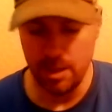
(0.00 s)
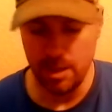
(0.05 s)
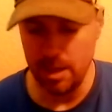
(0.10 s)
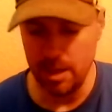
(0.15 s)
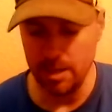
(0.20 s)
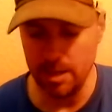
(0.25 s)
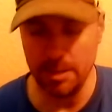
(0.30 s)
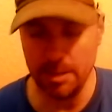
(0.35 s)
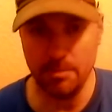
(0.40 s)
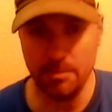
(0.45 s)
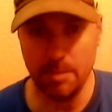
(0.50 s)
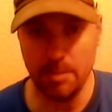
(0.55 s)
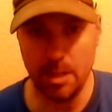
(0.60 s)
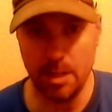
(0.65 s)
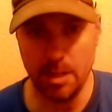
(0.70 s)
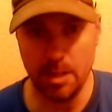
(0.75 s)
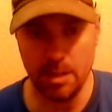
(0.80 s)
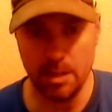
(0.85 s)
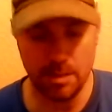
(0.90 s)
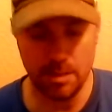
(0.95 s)
on
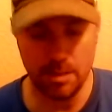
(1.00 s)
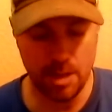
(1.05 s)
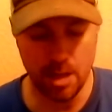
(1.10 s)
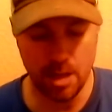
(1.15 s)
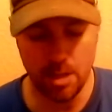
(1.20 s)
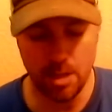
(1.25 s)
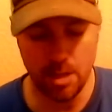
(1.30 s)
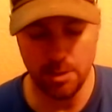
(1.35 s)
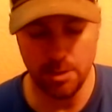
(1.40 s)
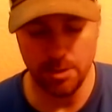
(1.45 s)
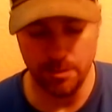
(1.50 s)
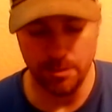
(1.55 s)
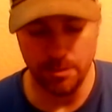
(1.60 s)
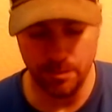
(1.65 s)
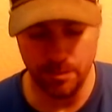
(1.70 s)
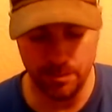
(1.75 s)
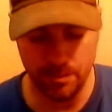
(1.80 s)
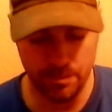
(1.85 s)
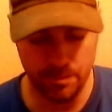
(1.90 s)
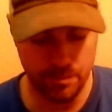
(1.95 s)
cards
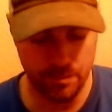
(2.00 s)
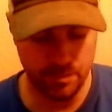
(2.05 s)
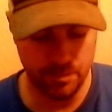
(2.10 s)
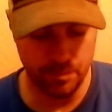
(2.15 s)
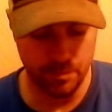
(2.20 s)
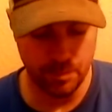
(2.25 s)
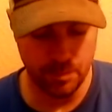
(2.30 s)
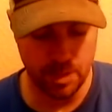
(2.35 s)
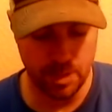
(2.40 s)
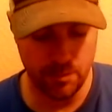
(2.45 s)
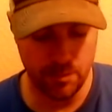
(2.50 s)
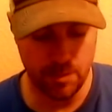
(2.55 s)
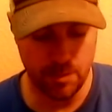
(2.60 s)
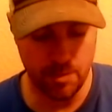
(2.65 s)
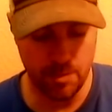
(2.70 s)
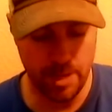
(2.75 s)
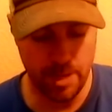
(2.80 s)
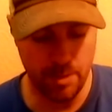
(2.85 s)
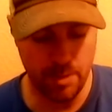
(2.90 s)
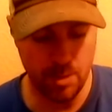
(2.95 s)

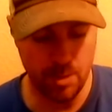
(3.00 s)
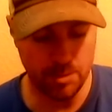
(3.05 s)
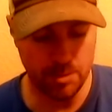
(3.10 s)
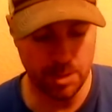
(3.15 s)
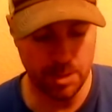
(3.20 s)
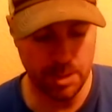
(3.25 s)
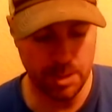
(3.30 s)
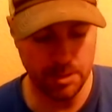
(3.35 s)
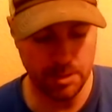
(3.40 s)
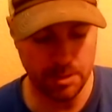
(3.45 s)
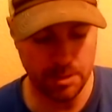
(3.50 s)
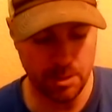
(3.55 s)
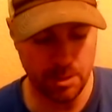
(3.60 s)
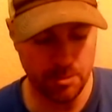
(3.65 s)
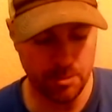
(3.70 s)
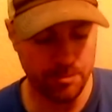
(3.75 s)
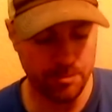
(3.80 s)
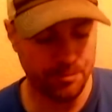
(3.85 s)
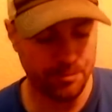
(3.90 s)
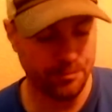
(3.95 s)
from a website.
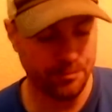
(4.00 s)
So